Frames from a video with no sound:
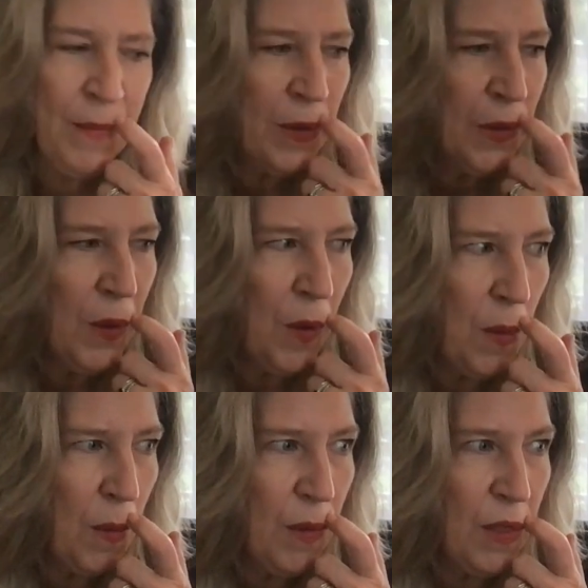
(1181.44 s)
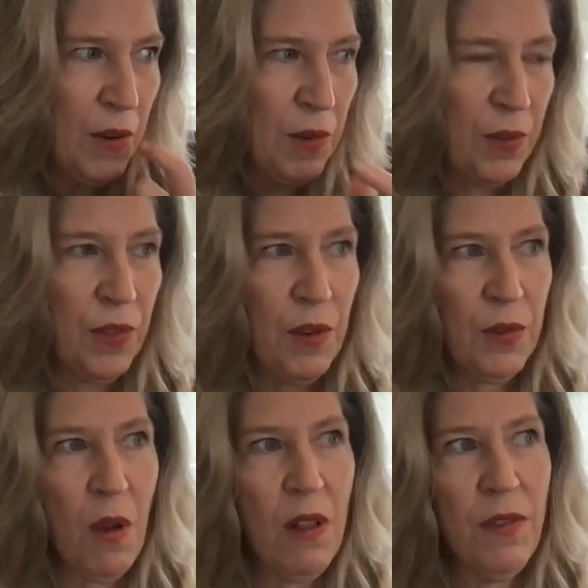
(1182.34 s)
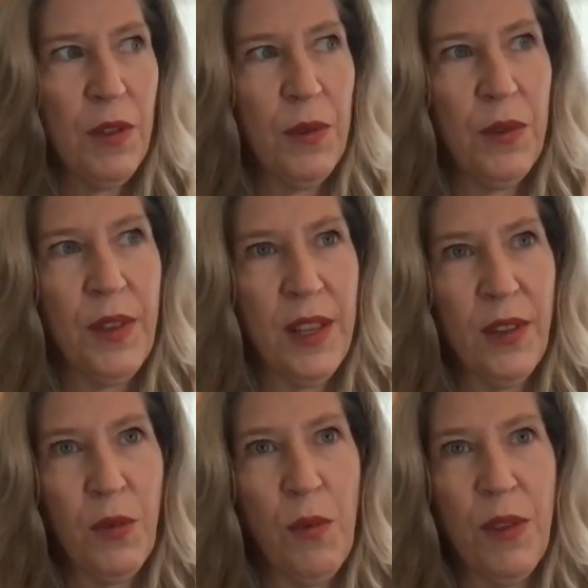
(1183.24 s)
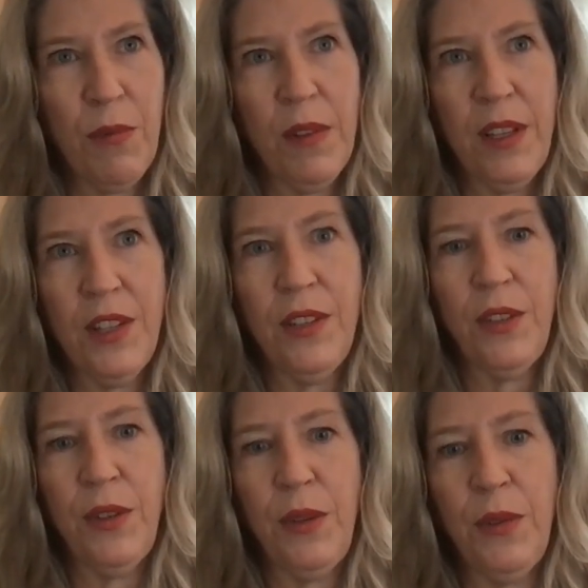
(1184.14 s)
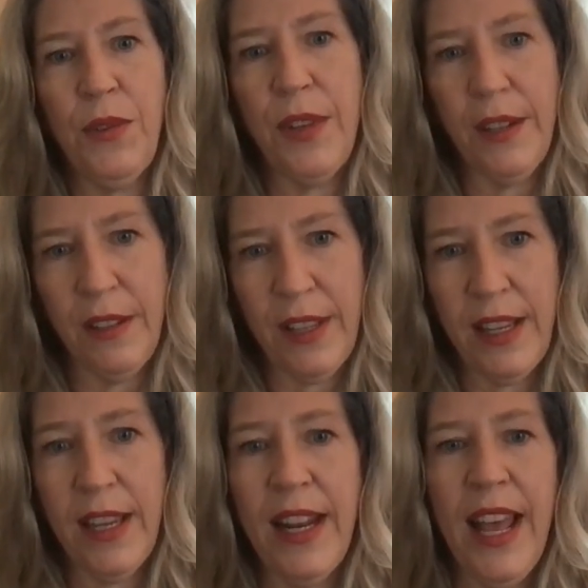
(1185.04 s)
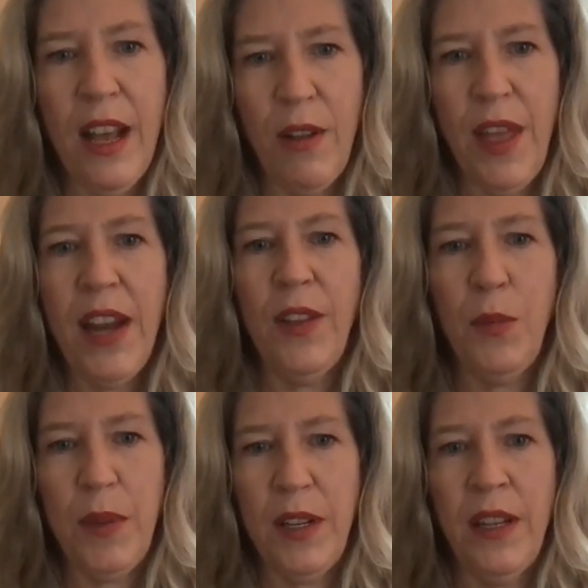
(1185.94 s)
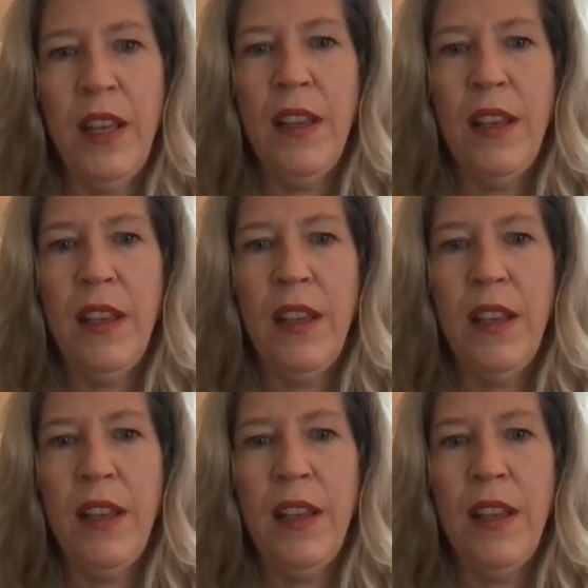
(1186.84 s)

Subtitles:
So there's all of those things with relation to signaling and how that has been